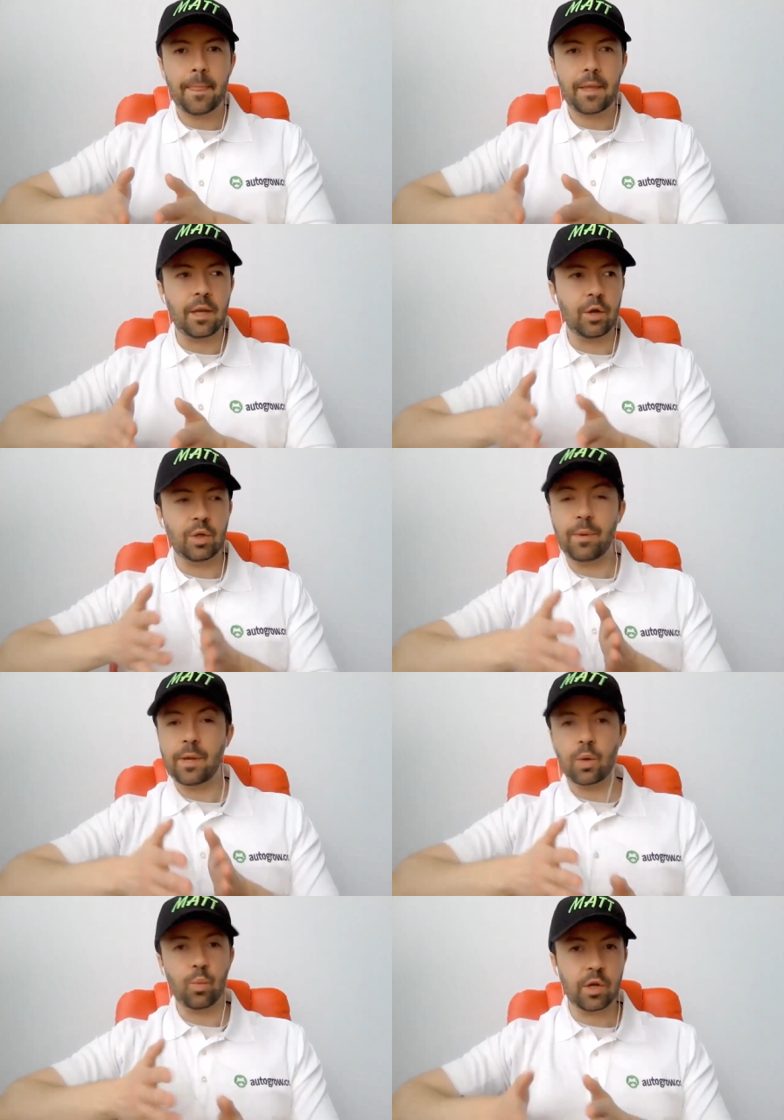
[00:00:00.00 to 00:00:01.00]
you know,
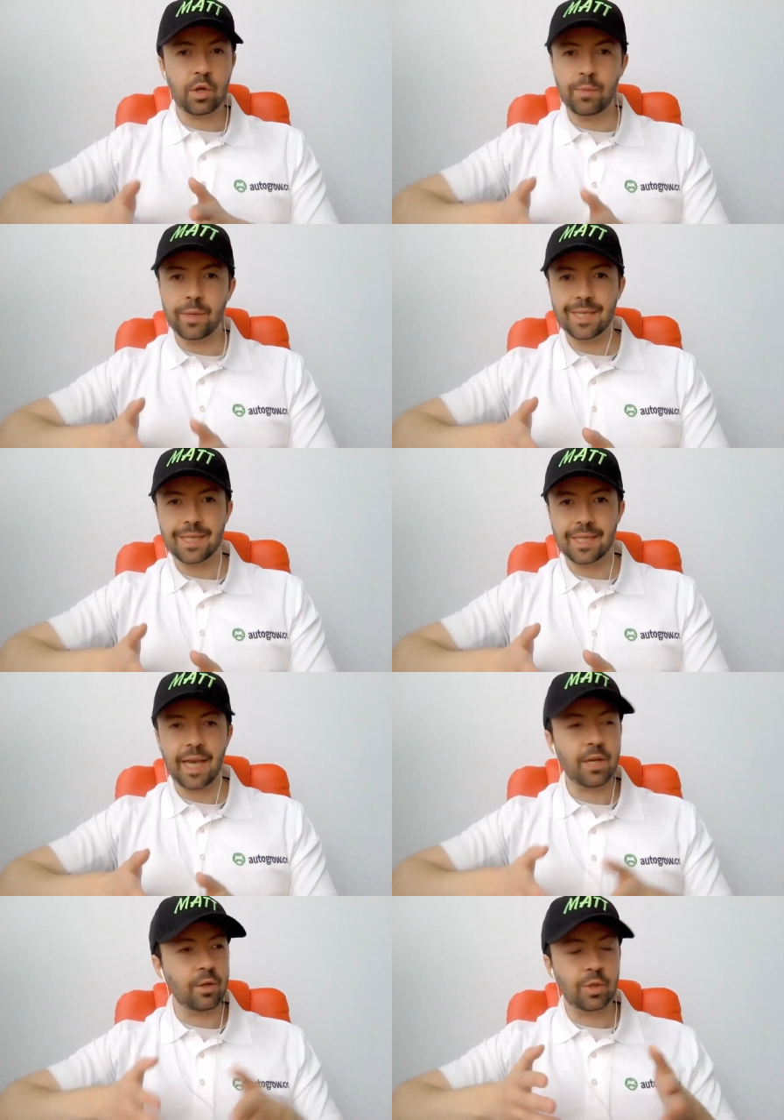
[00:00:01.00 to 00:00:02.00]
depending on where your business is
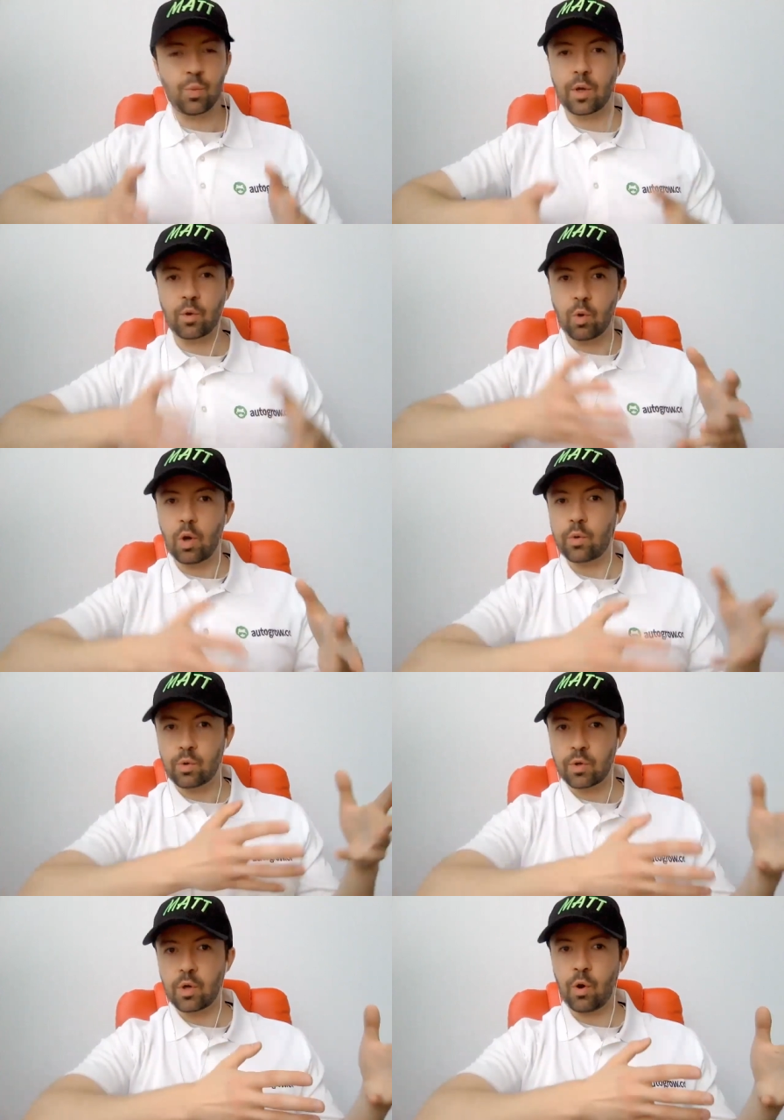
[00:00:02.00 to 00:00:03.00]
at, you just want to grow and
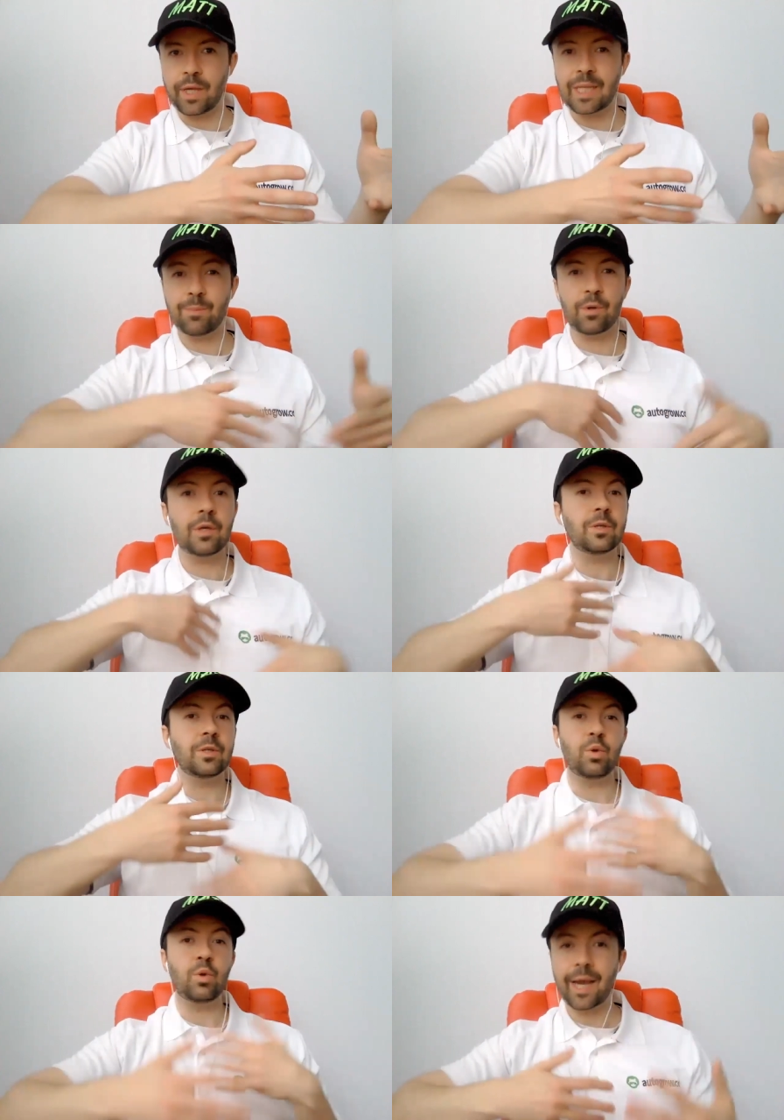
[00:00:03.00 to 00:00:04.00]
grow your audience because
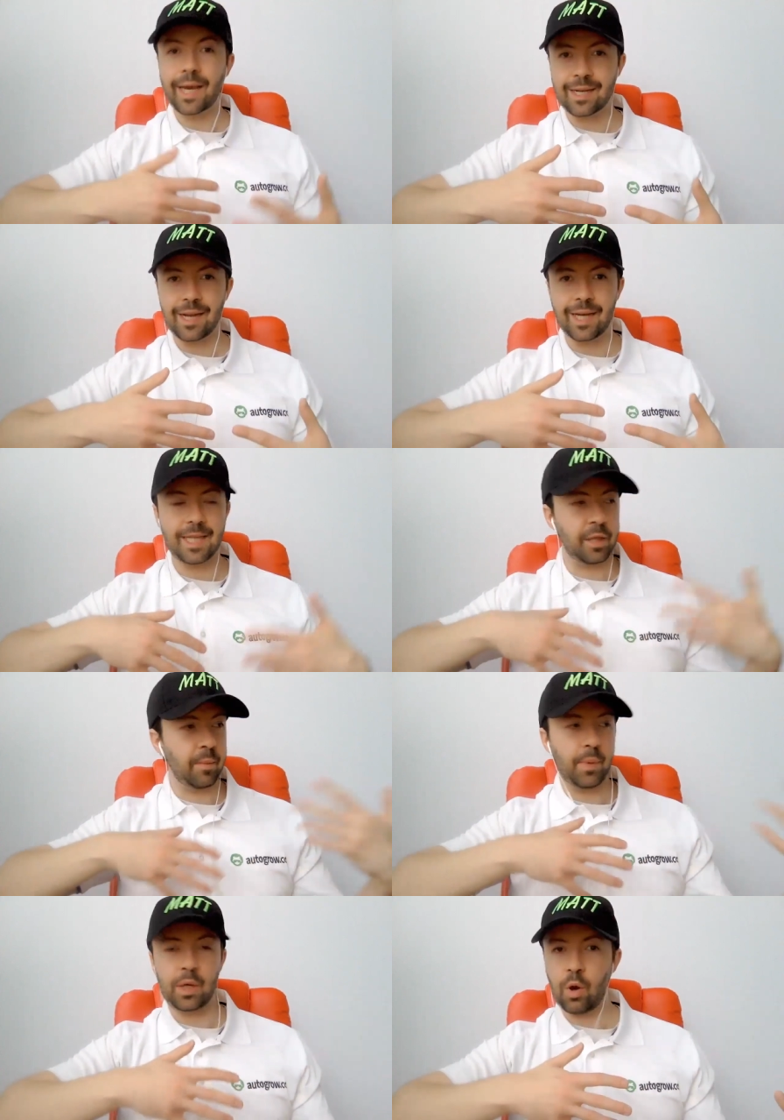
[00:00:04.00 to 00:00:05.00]
you recognize that the
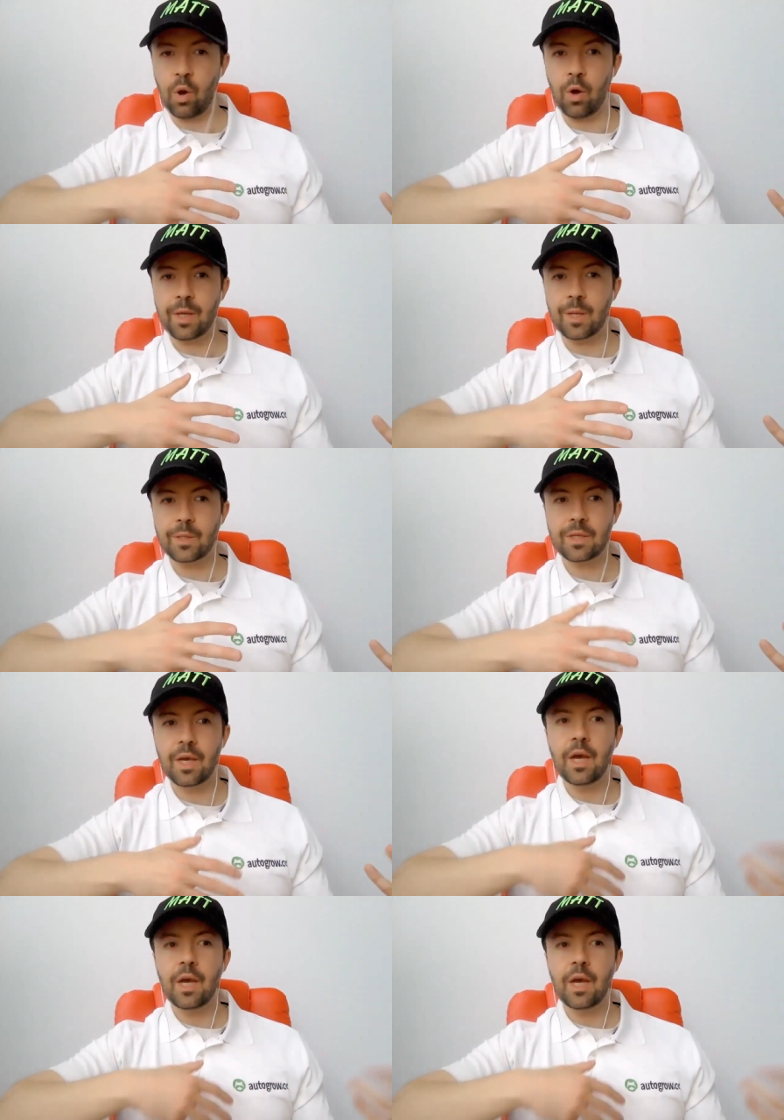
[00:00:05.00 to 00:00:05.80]
bigger your audience,